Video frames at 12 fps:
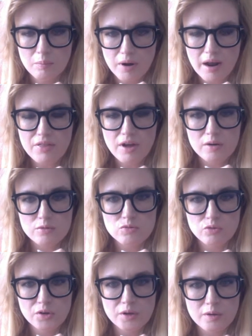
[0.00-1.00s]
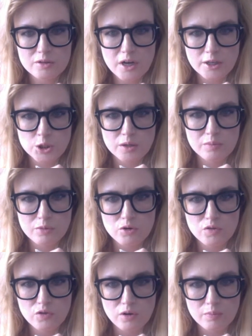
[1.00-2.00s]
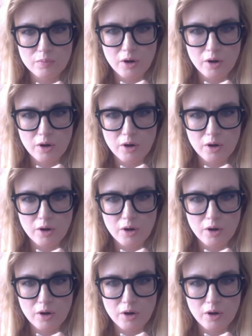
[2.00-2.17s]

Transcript: but I thought it was really a touching, beautiful